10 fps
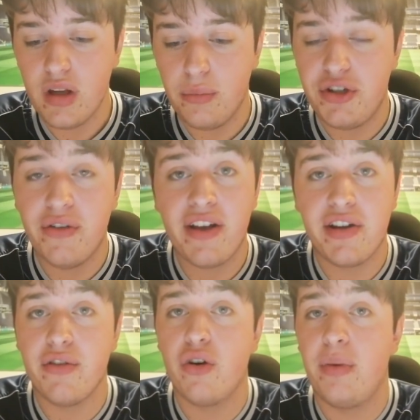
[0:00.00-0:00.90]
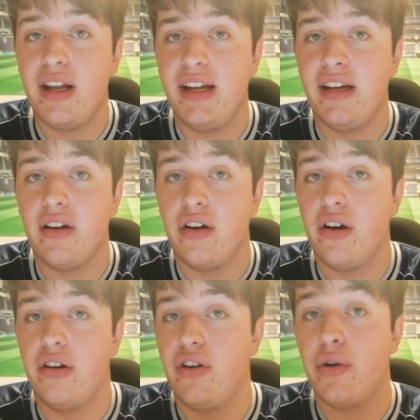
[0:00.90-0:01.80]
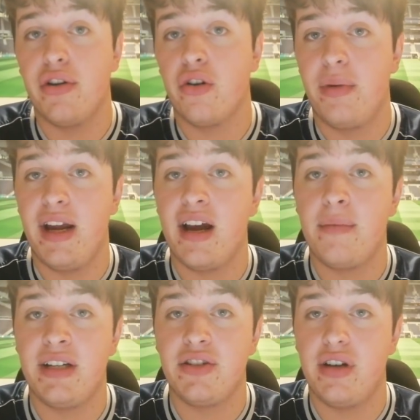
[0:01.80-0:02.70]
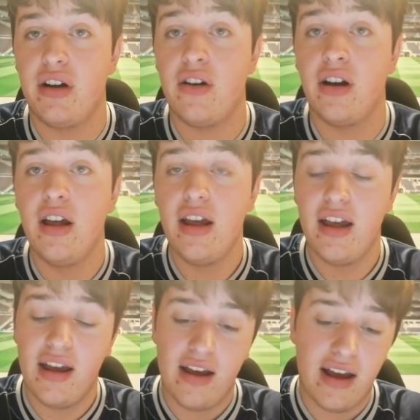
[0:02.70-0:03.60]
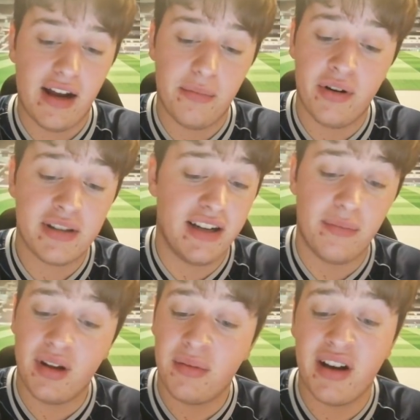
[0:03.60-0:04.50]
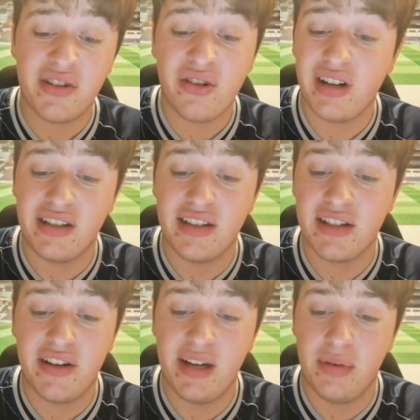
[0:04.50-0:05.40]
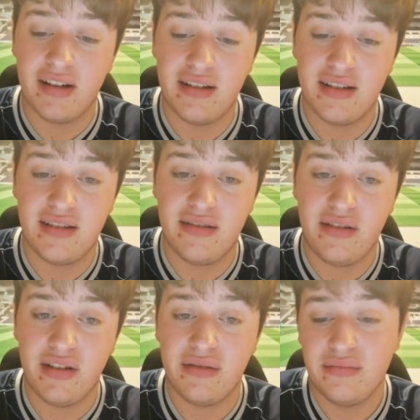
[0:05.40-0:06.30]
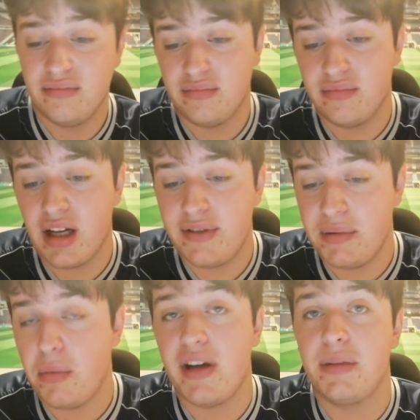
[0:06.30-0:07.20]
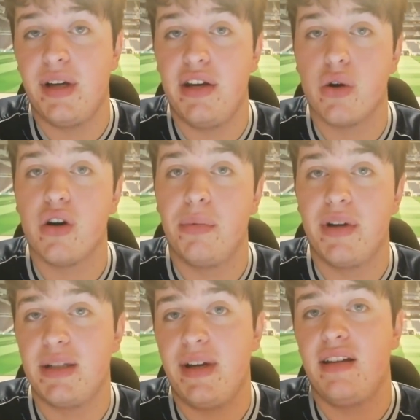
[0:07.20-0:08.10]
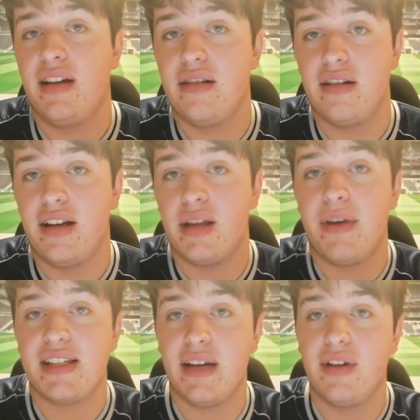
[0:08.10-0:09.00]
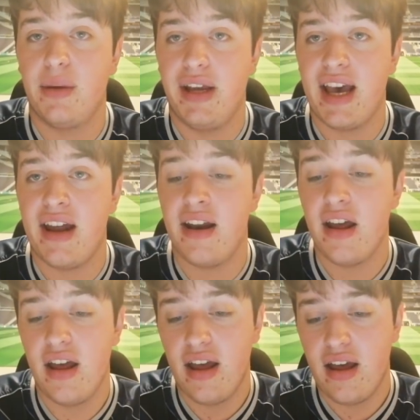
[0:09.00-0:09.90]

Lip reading: would you rather Europa League or no European competition at all? And personally, I'm kind of struggling to decide, because, you know, obviously we want to be in Europe, we want to be in at the best level that we can.